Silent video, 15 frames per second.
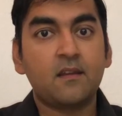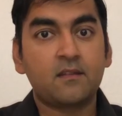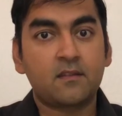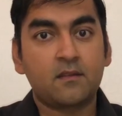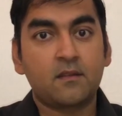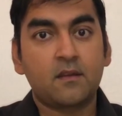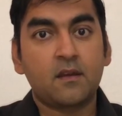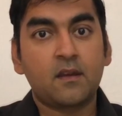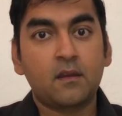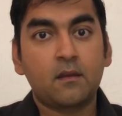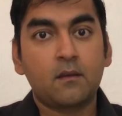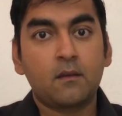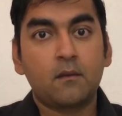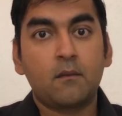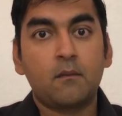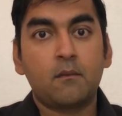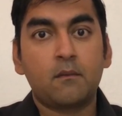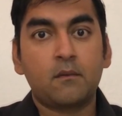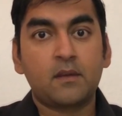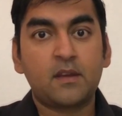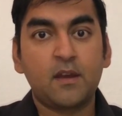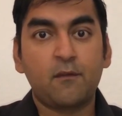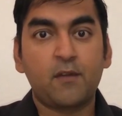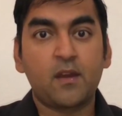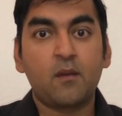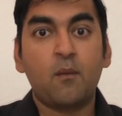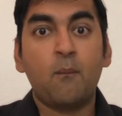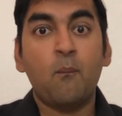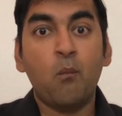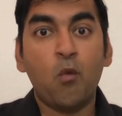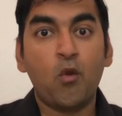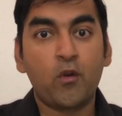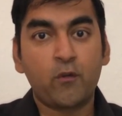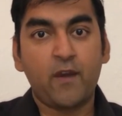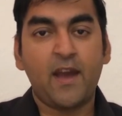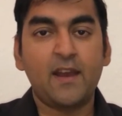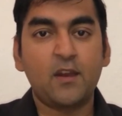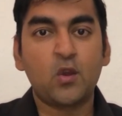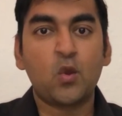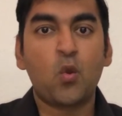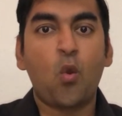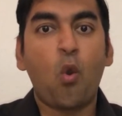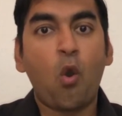is giving more value